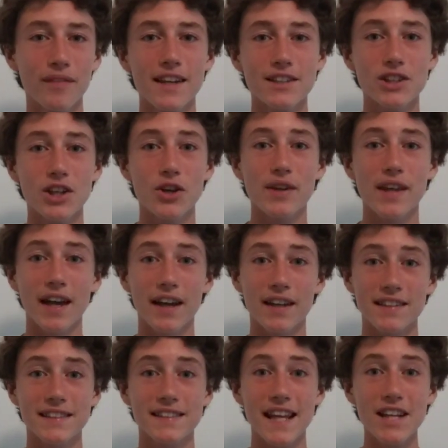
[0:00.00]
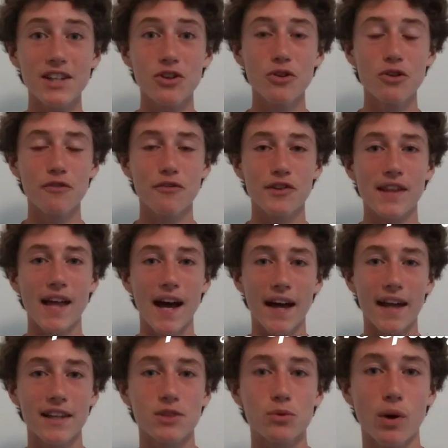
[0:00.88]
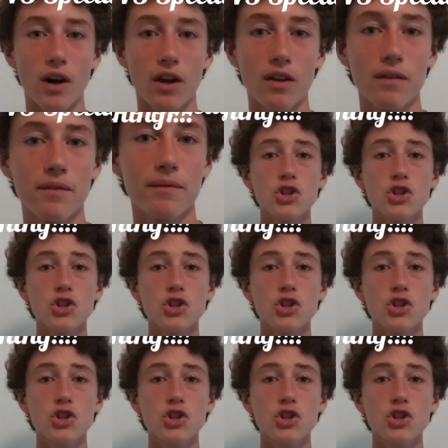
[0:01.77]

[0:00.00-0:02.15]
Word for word: So yeah, stay tuned for that as well.